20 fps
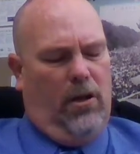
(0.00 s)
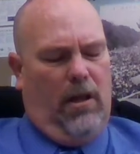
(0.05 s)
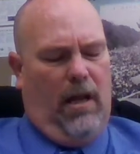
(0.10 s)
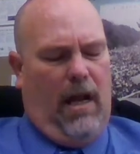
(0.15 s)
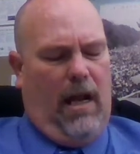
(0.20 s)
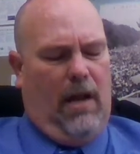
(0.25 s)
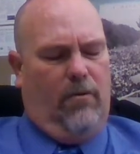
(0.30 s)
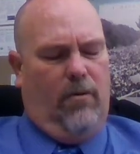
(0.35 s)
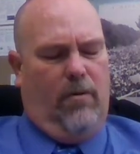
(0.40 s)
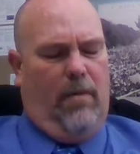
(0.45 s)

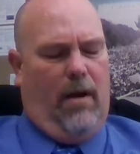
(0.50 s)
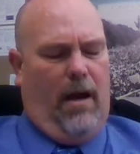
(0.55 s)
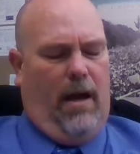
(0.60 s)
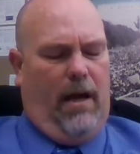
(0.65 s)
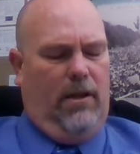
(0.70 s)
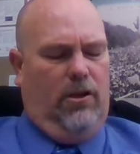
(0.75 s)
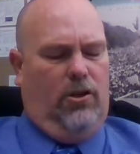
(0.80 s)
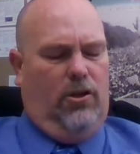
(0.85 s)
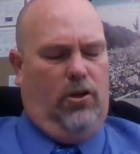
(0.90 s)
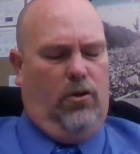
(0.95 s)
and
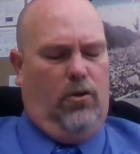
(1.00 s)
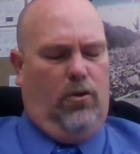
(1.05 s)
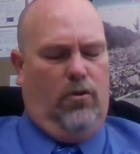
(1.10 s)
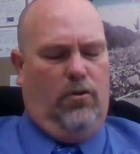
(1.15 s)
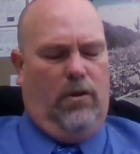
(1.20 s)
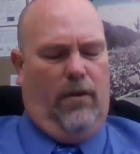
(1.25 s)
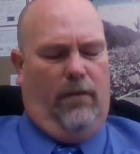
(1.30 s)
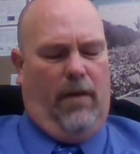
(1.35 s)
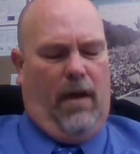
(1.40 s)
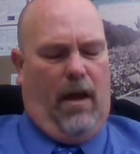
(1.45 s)
remind
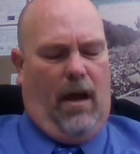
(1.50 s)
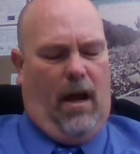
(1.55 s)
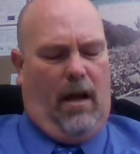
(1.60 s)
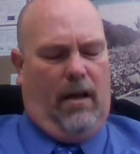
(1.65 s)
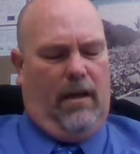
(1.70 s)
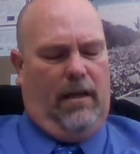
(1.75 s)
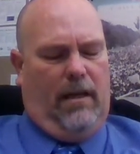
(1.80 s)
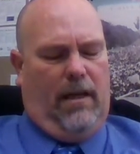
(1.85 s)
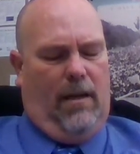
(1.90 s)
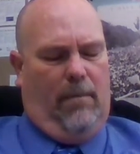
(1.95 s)
Jews of the
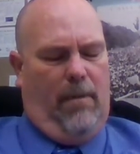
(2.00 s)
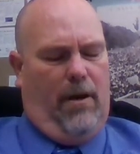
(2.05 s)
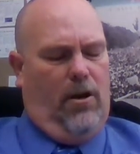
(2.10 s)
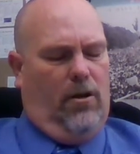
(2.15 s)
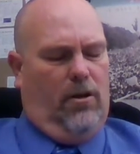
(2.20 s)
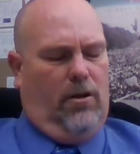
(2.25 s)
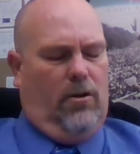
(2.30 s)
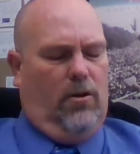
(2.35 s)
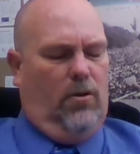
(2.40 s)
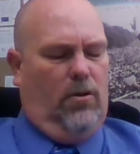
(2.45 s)
Hanukkah
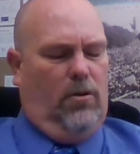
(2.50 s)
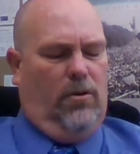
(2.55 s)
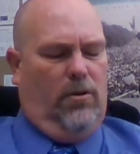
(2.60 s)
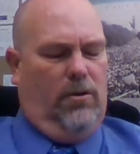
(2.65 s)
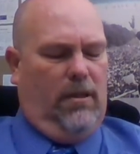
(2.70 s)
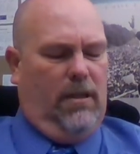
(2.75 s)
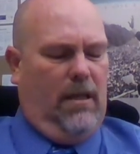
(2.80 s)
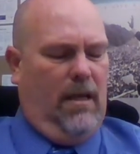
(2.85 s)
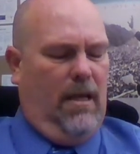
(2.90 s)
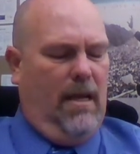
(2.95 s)

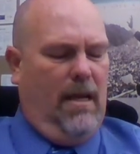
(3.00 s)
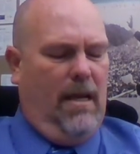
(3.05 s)
miracles.